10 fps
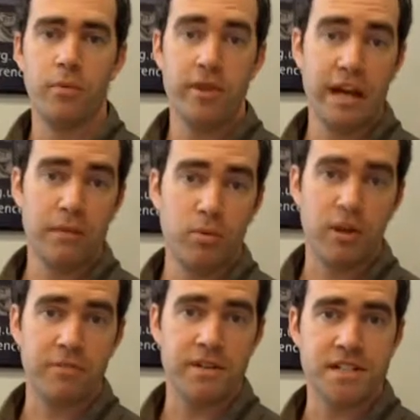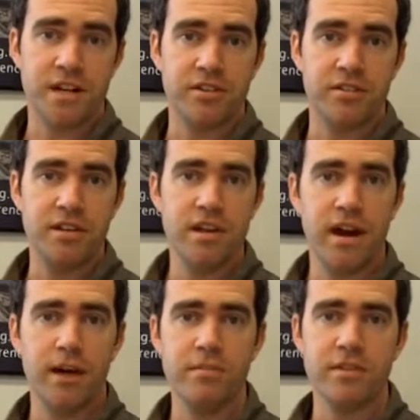we're an animal welfare charity
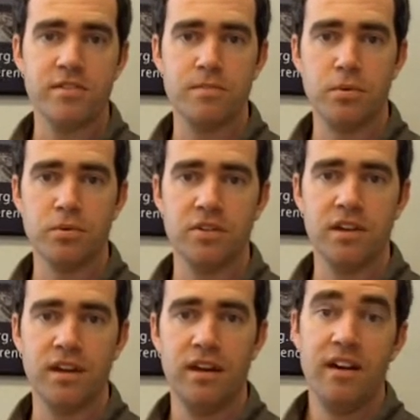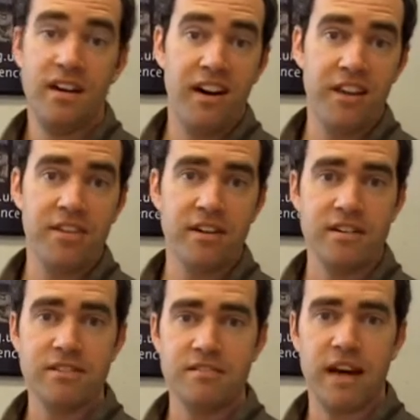that's supporting other
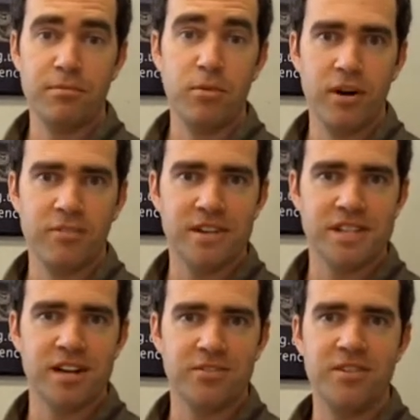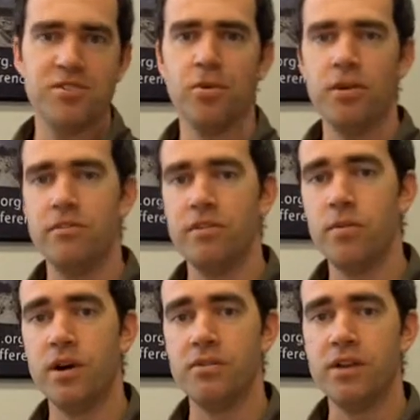animal welfare charities all over the
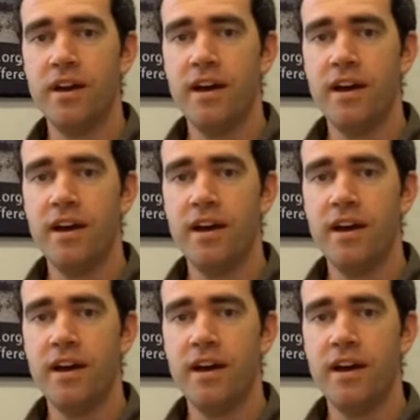world.